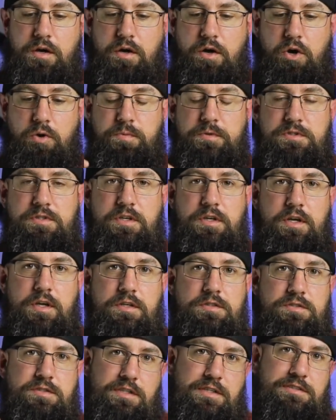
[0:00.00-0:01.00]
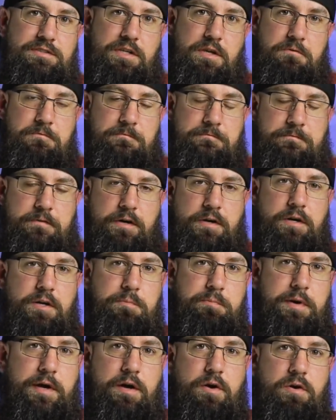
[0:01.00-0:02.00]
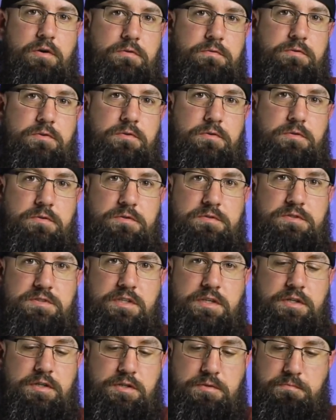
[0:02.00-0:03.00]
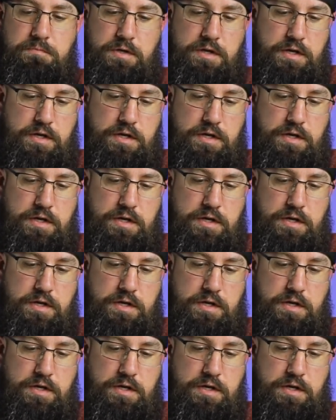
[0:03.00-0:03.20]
OpenTX is a very powerful setup.